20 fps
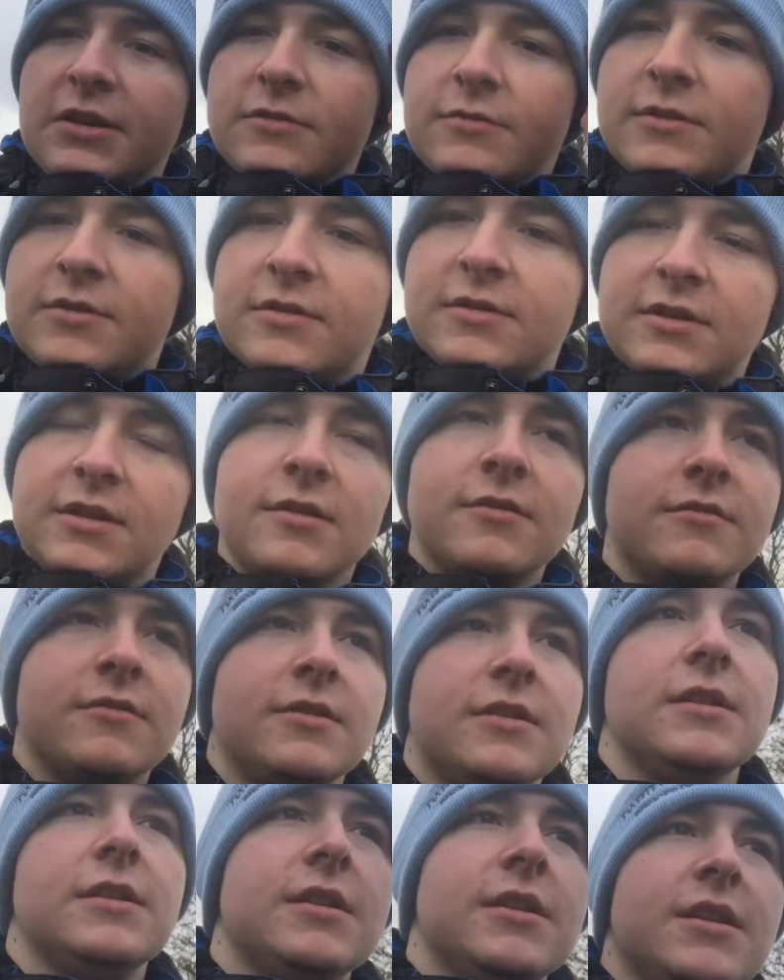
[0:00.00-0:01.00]
next one. So,
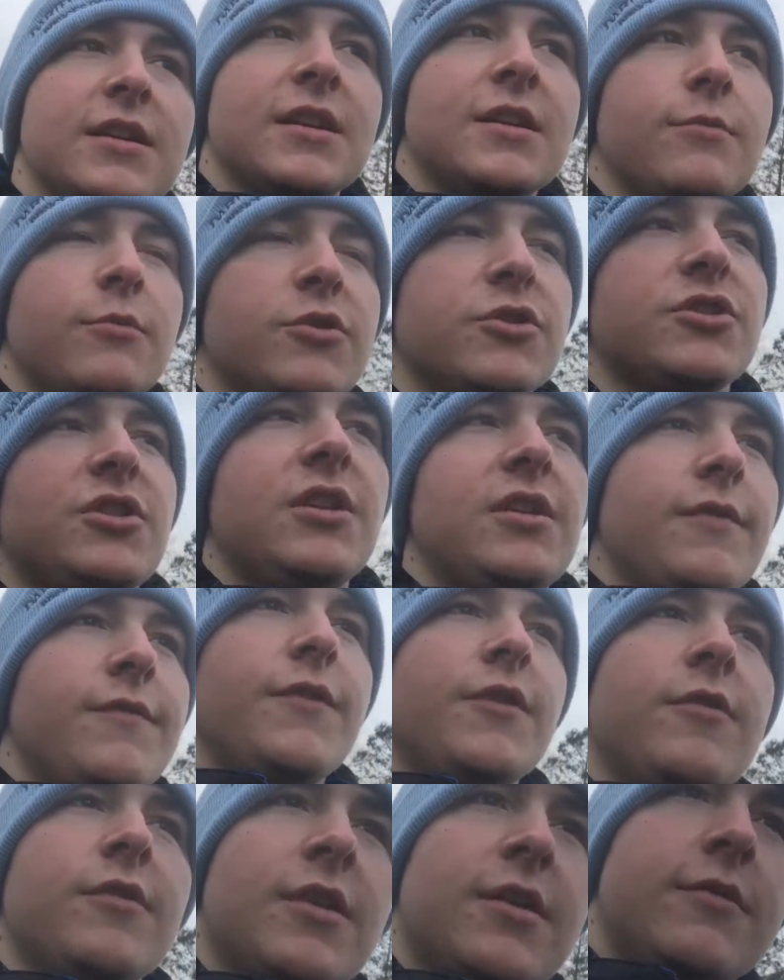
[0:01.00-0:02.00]
watch the
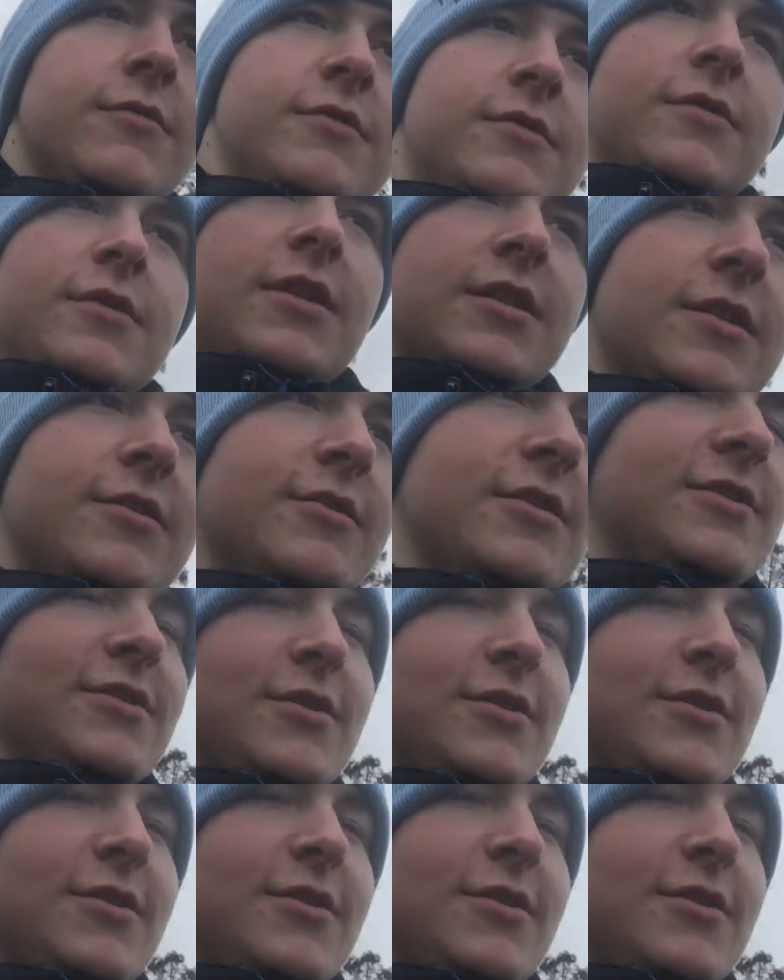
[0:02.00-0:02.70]
interview. Go, and I know he